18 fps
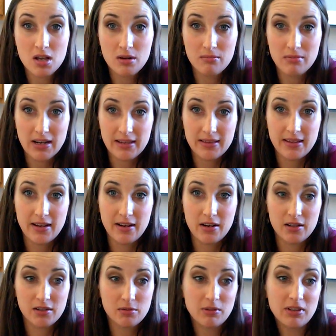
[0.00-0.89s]
Right
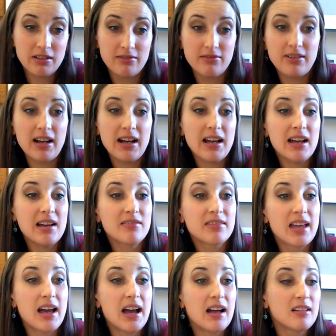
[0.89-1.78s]
there,
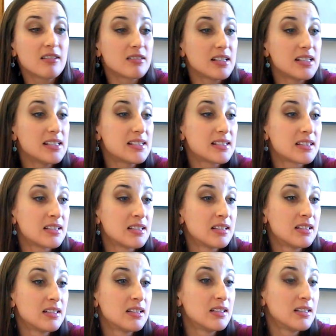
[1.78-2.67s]
25 calories
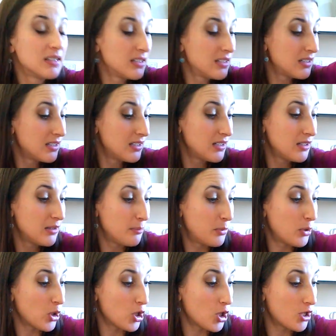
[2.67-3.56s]

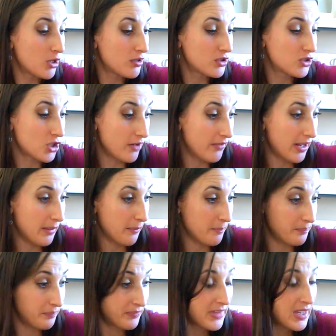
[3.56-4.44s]
per serving.
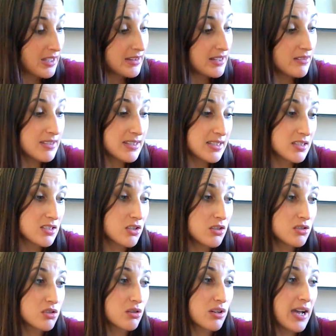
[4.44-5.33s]
Now this is
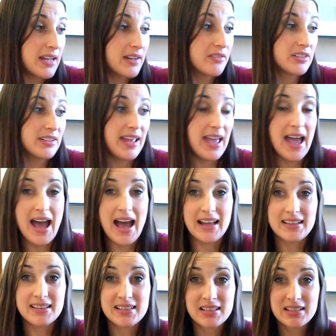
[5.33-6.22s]
also kind of an
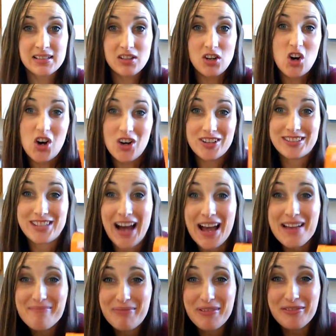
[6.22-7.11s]
add-on
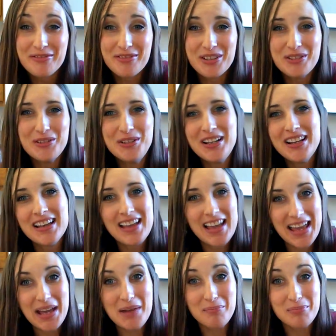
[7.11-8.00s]
type of food.
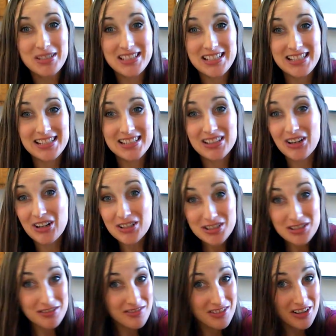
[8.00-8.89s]
Hemp seeds,
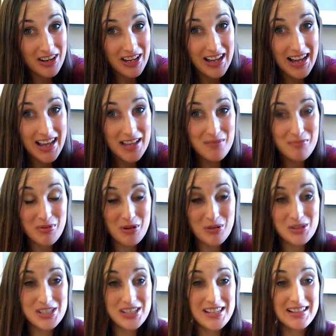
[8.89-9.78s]
also very high in
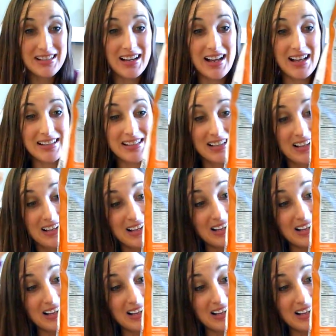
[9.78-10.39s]
protein, got